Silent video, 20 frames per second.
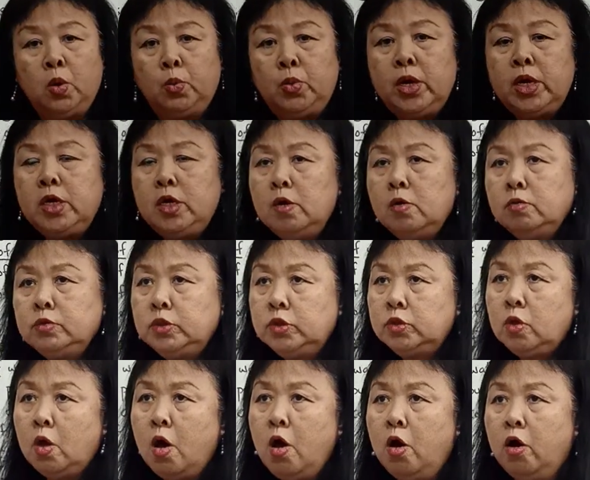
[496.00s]
we
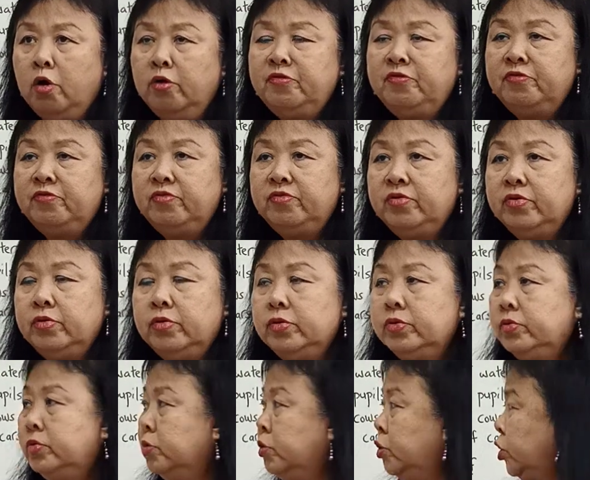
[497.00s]
use of
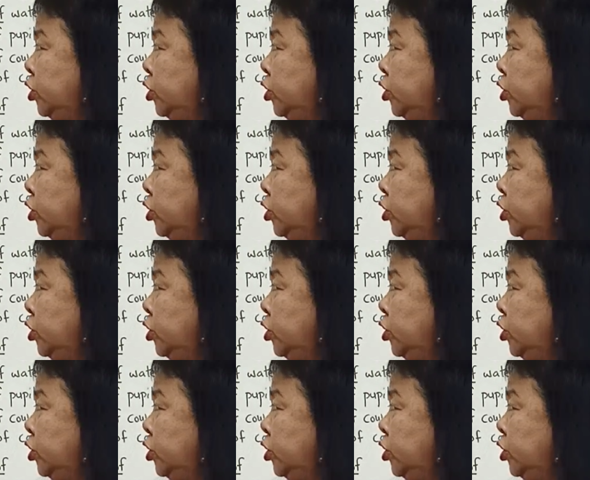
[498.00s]
to